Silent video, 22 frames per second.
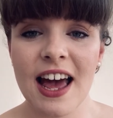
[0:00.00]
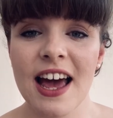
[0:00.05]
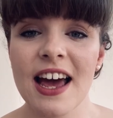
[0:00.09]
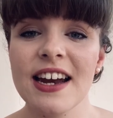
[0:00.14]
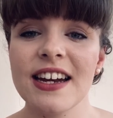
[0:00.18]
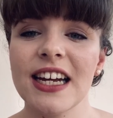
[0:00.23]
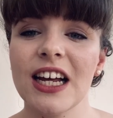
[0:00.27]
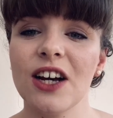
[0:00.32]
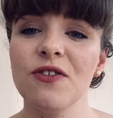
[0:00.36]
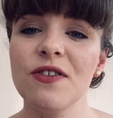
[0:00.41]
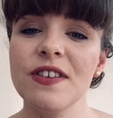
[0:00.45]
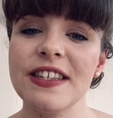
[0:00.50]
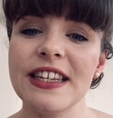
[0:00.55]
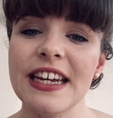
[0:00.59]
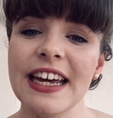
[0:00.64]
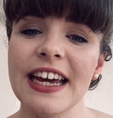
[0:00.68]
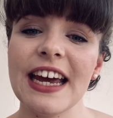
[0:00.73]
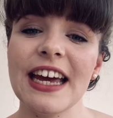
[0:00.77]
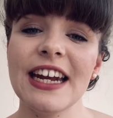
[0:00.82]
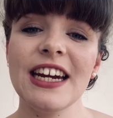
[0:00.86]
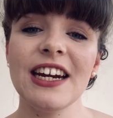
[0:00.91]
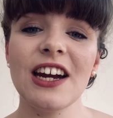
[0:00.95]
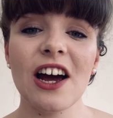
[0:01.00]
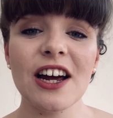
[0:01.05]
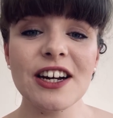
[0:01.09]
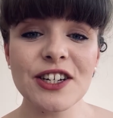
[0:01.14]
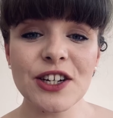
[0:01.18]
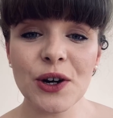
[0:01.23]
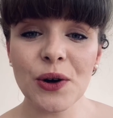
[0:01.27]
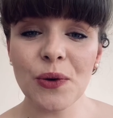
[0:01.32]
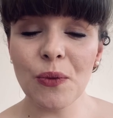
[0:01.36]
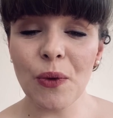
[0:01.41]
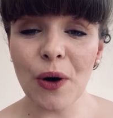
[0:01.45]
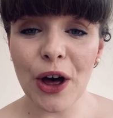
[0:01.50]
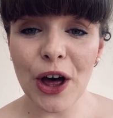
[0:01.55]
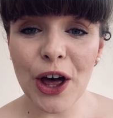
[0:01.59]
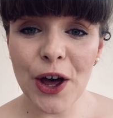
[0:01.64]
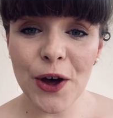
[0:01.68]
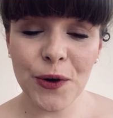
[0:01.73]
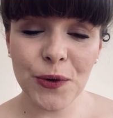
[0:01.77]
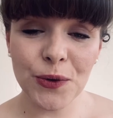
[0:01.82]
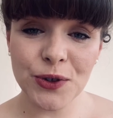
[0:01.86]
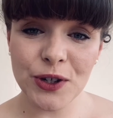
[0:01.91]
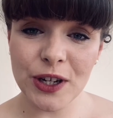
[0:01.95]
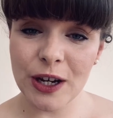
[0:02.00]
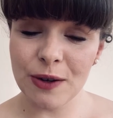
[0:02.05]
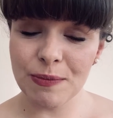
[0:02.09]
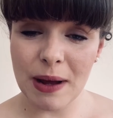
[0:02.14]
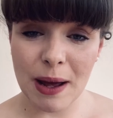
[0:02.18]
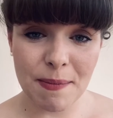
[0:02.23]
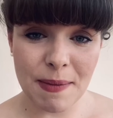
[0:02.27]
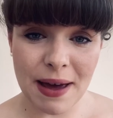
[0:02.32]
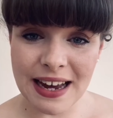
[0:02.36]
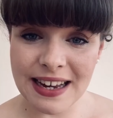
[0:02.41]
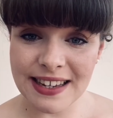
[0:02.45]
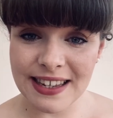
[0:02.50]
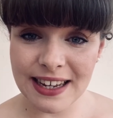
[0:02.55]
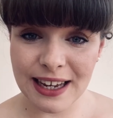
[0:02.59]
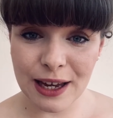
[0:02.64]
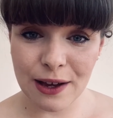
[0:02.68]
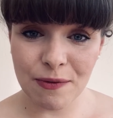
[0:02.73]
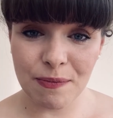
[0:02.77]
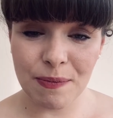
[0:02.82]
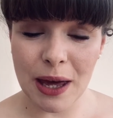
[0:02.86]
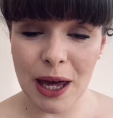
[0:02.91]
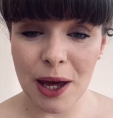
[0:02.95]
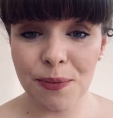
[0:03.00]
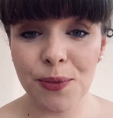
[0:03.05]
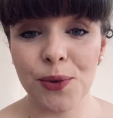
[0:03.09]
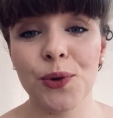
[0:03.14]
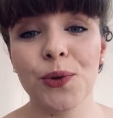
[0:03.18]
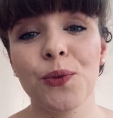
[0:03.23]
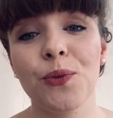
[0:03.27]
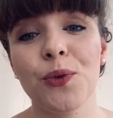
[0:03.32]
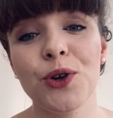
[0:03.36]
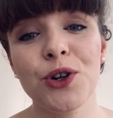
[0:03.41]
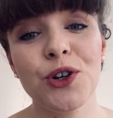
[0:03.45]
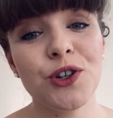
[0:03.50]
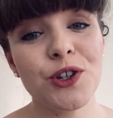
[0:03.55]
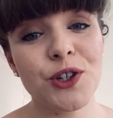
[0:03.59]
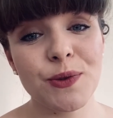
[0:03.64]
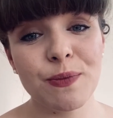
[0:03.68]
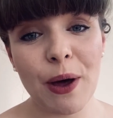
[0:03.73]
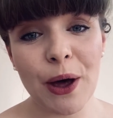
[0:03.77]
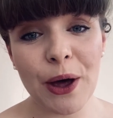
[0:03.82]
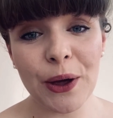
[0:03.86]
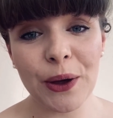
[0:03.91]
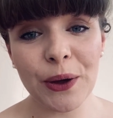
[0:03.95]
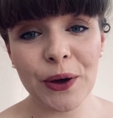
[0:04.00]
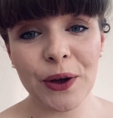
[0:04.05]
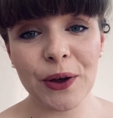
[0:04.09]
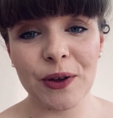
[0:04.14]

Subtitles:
Now, obviously, in an ideal world, it'd be amazing if people wouldn't smoke.